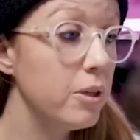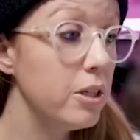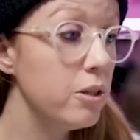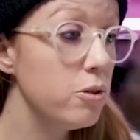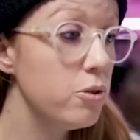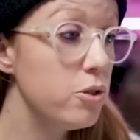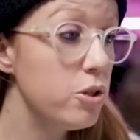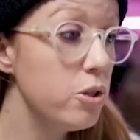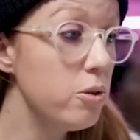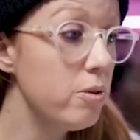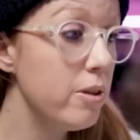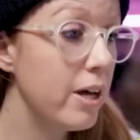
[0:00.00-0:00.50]
when
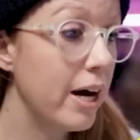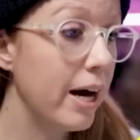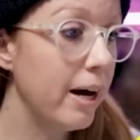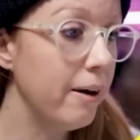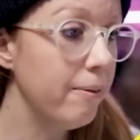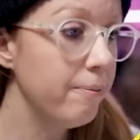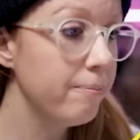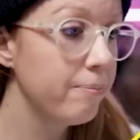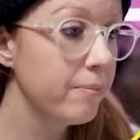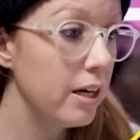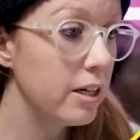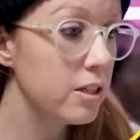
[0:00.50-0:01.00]
you do
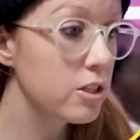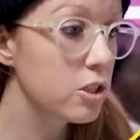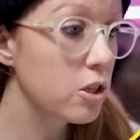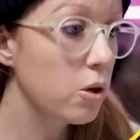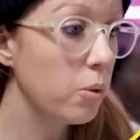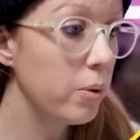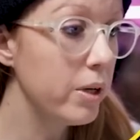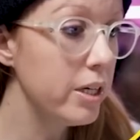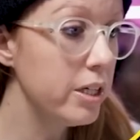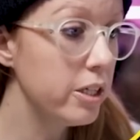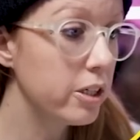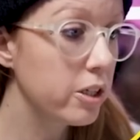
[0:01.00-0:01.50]
that, it's
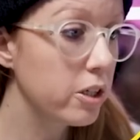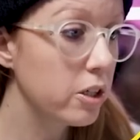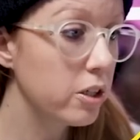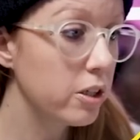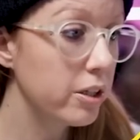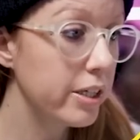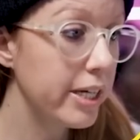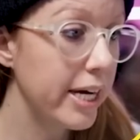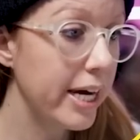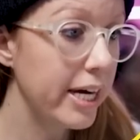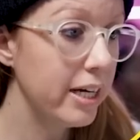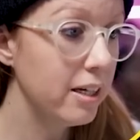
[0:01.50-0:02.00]
going to
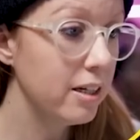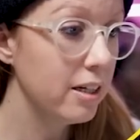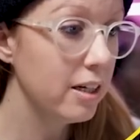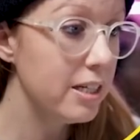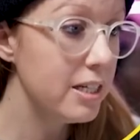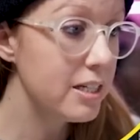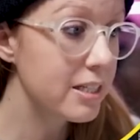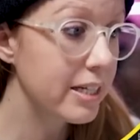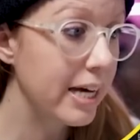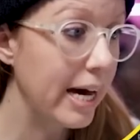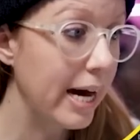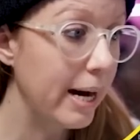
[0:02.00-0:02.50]
create
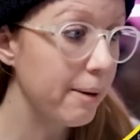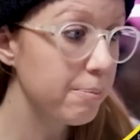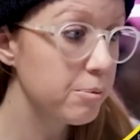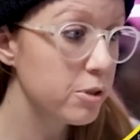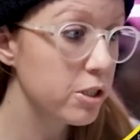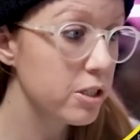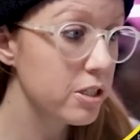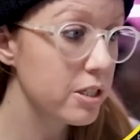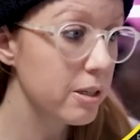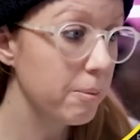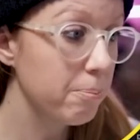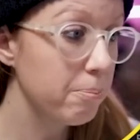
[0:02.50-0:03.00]
these
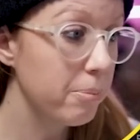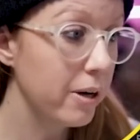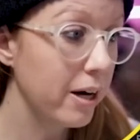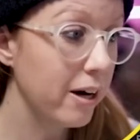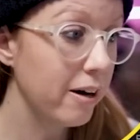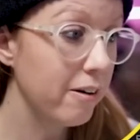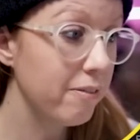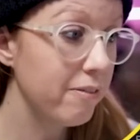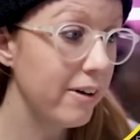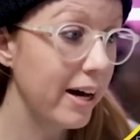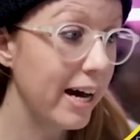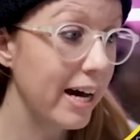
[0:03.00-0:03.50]
captions
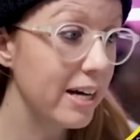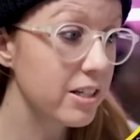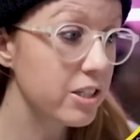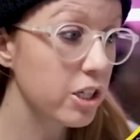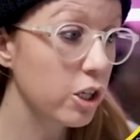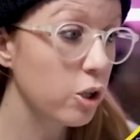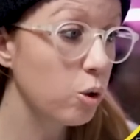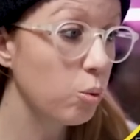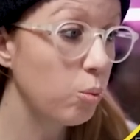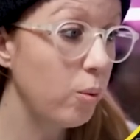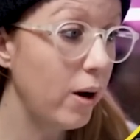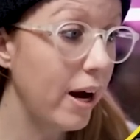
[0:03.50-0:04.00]
above as
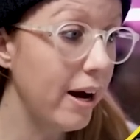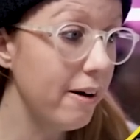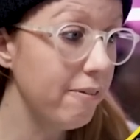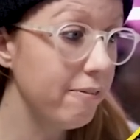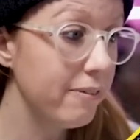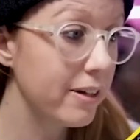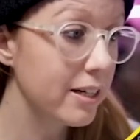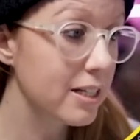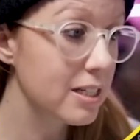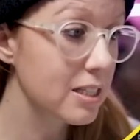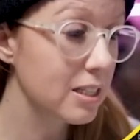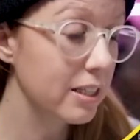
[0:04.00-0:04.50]
a
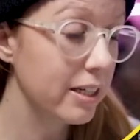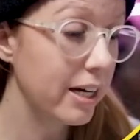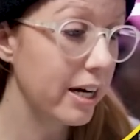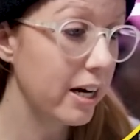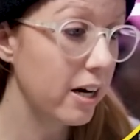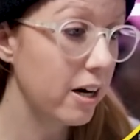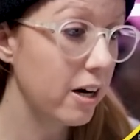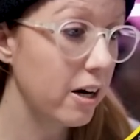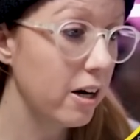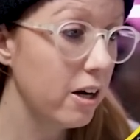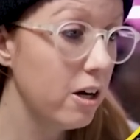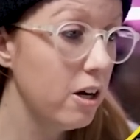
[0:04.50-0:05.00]
graphics
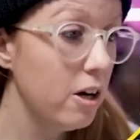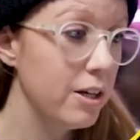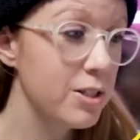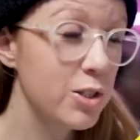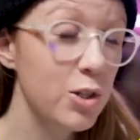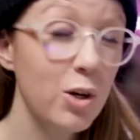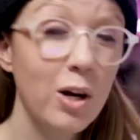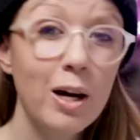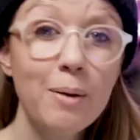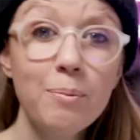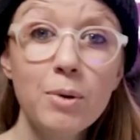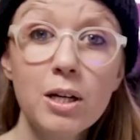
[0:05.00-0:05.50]
layer.
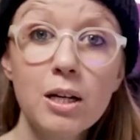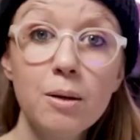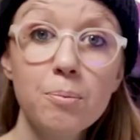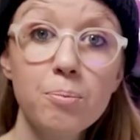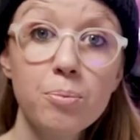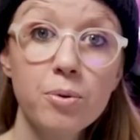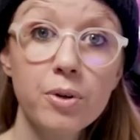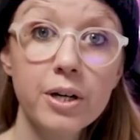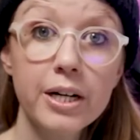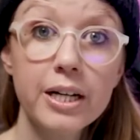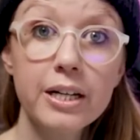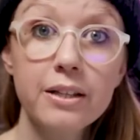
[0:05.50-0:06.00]
So now I'm going to
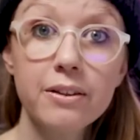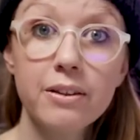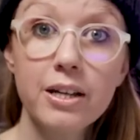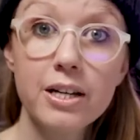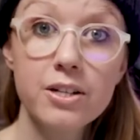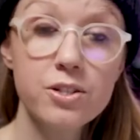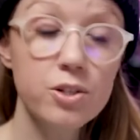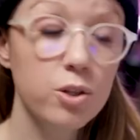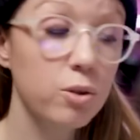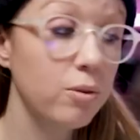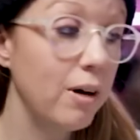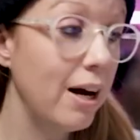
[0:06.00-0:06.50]
bring
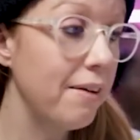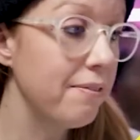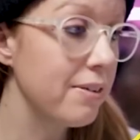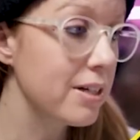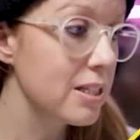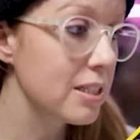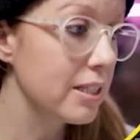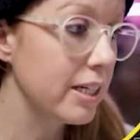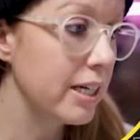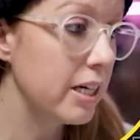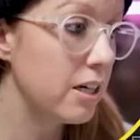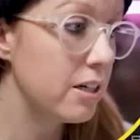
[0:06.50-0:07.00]
this
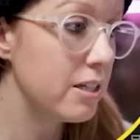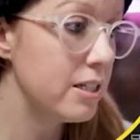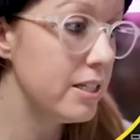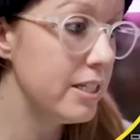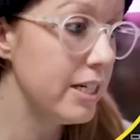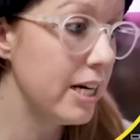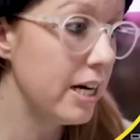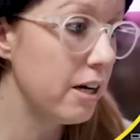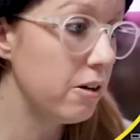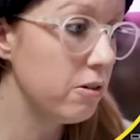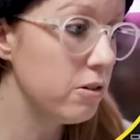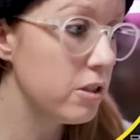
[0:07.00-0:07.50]
graphics layer
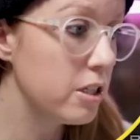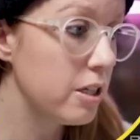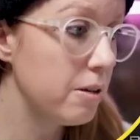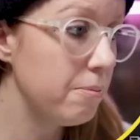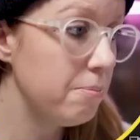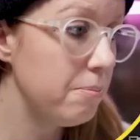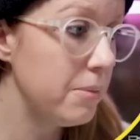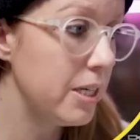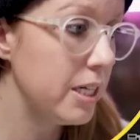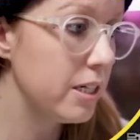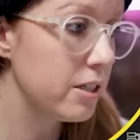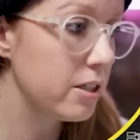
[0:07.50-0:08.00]
down to
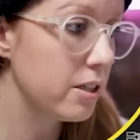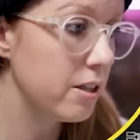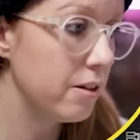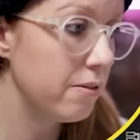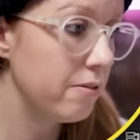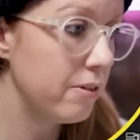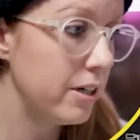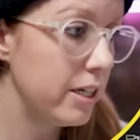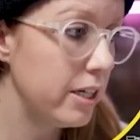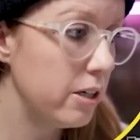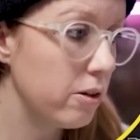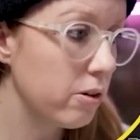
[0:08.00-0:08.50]
meet the
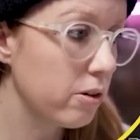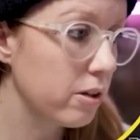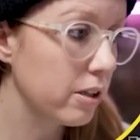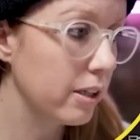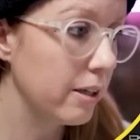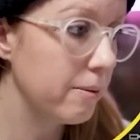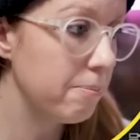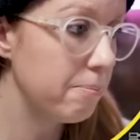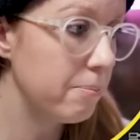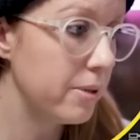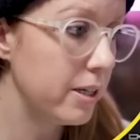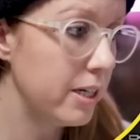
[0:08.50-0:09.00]
video
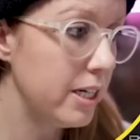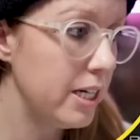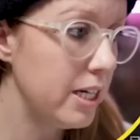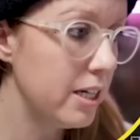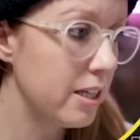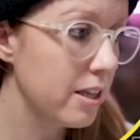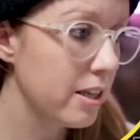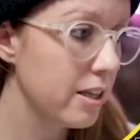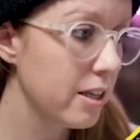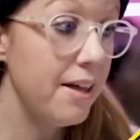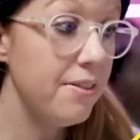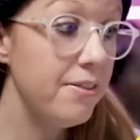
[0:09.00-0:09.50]
clip
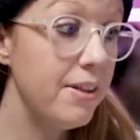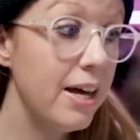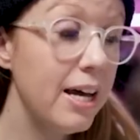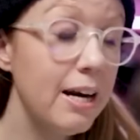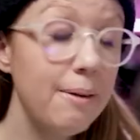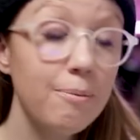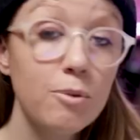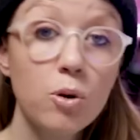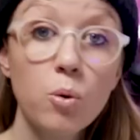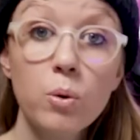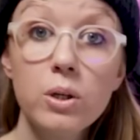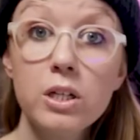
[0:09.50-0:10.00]
beneath. And then
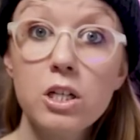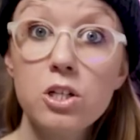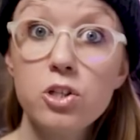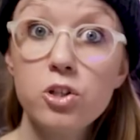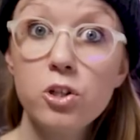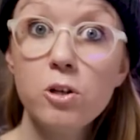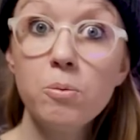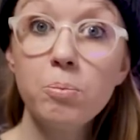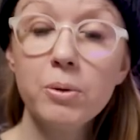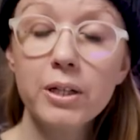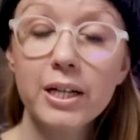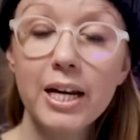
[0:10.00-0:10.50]
I'm going to
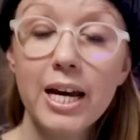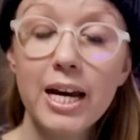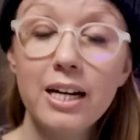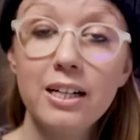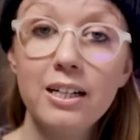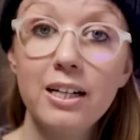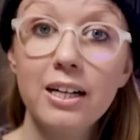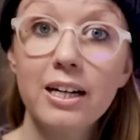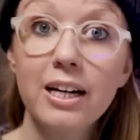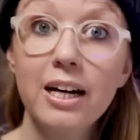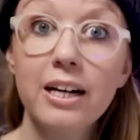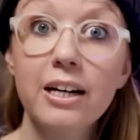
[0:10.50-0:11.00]
duplicate
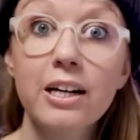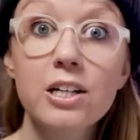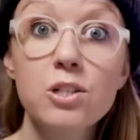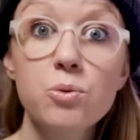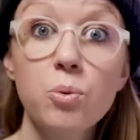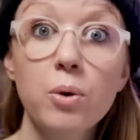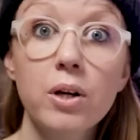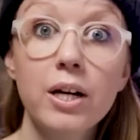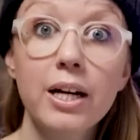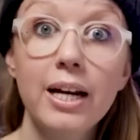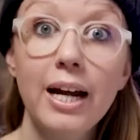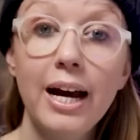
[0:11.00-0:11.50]
it again
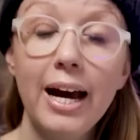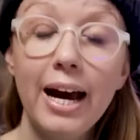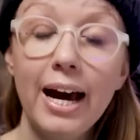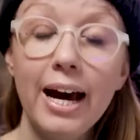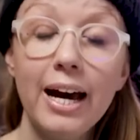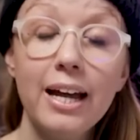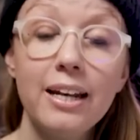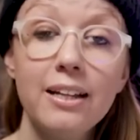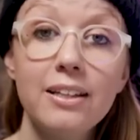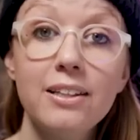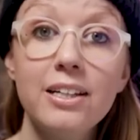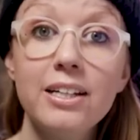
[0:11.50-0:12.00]
because we're going to
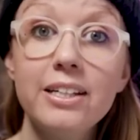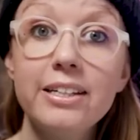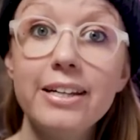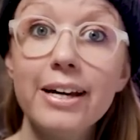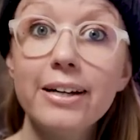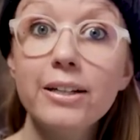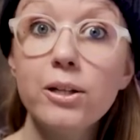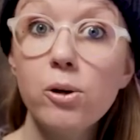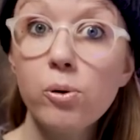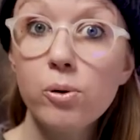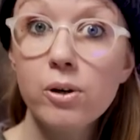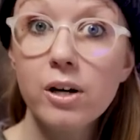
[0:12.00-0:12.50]
add the
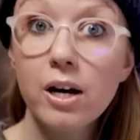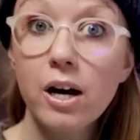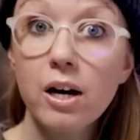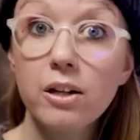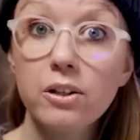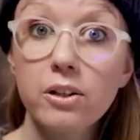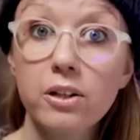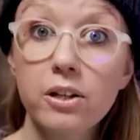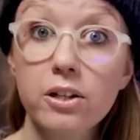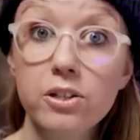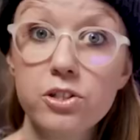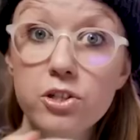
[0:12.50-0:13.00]
yellow
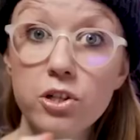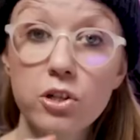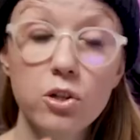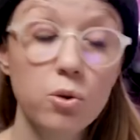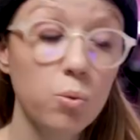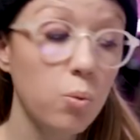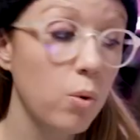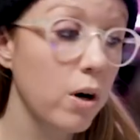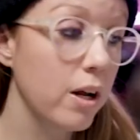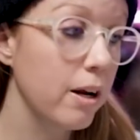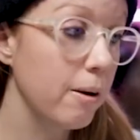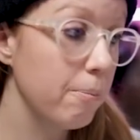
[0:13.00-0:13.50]
color to the
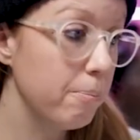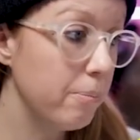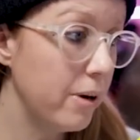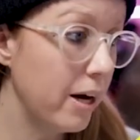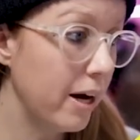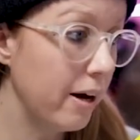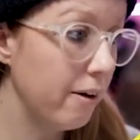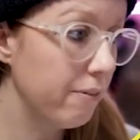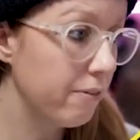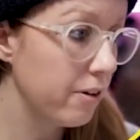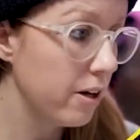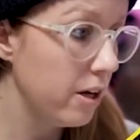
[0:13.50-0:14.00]
one
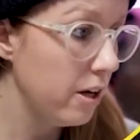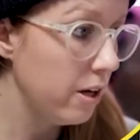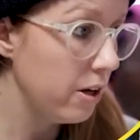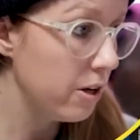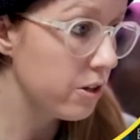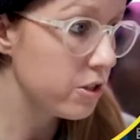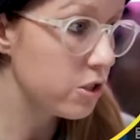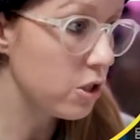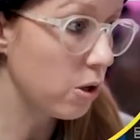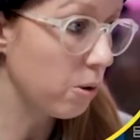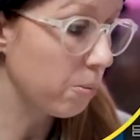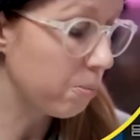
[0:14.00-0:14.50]
above.
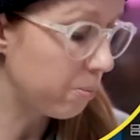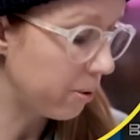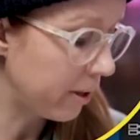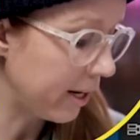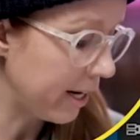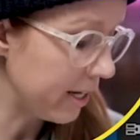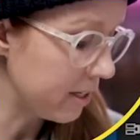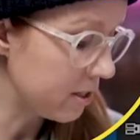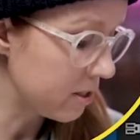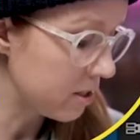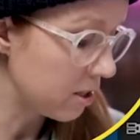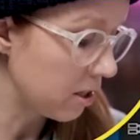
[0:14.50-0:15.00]
So
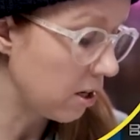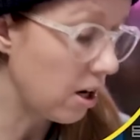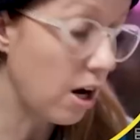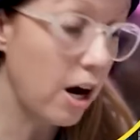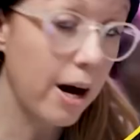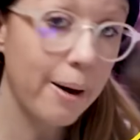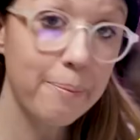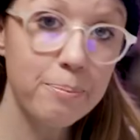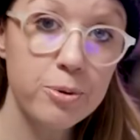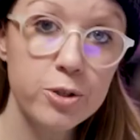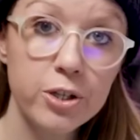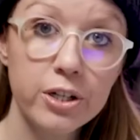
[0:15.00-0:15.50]
press
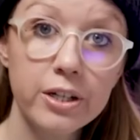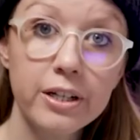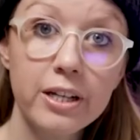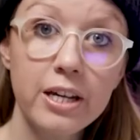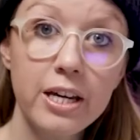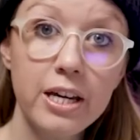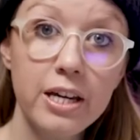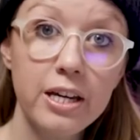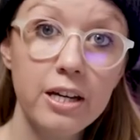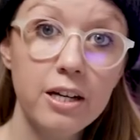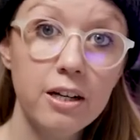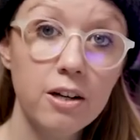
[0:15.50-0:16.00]
option
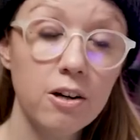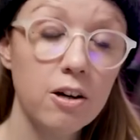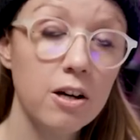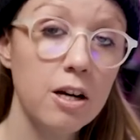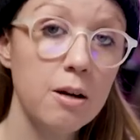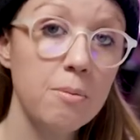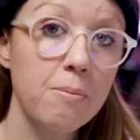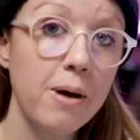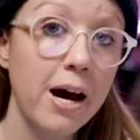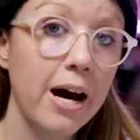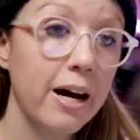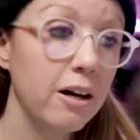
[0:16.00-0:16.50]
key
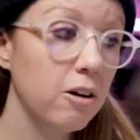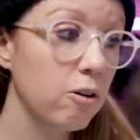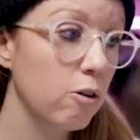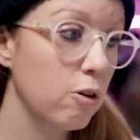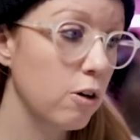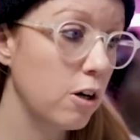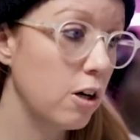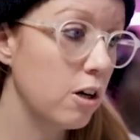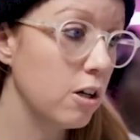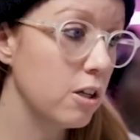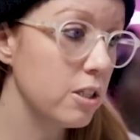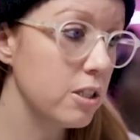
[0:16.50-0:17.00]
on a Mac
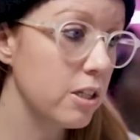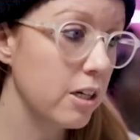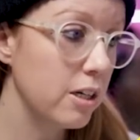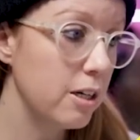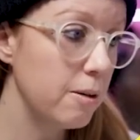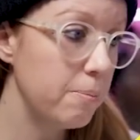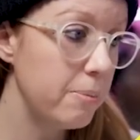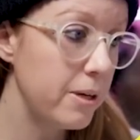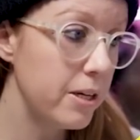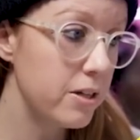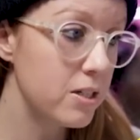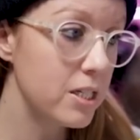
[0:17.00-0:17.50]
or alt on
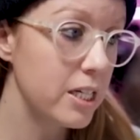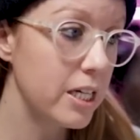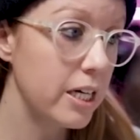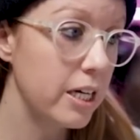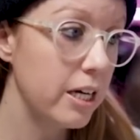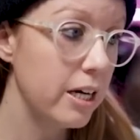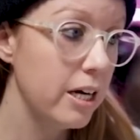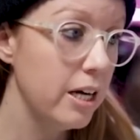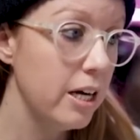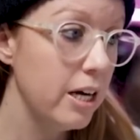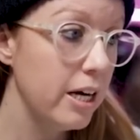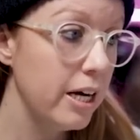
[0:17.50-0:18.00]
a
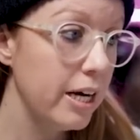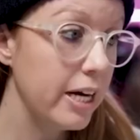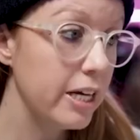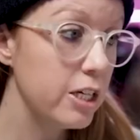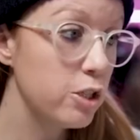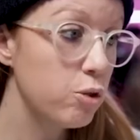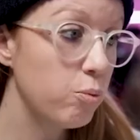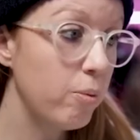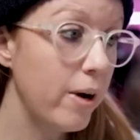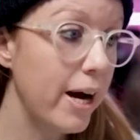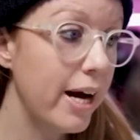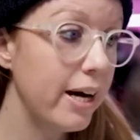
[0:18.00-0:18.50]
PC
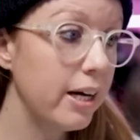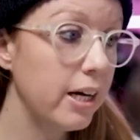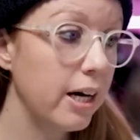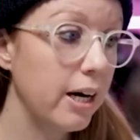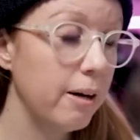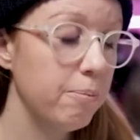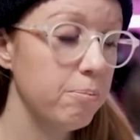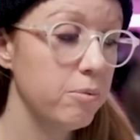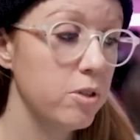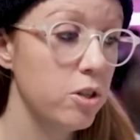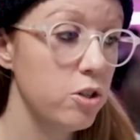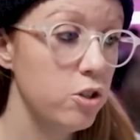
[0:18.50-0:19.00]
and drag
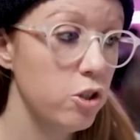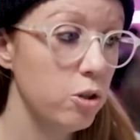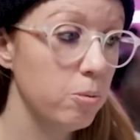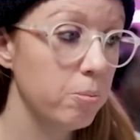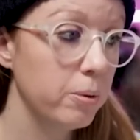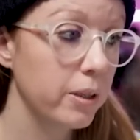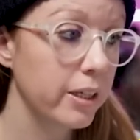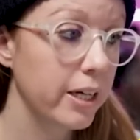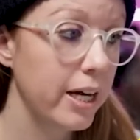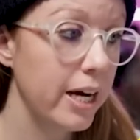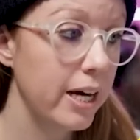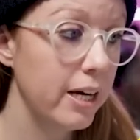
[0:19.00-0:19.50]
up to
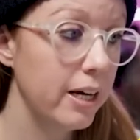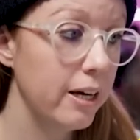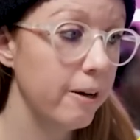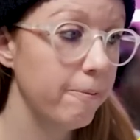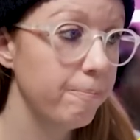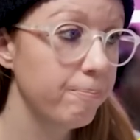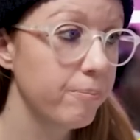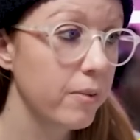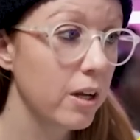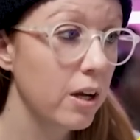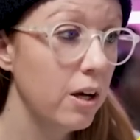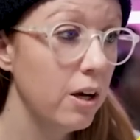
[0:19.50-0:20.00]
duplicate
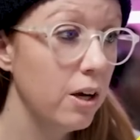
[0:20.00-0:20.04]
it.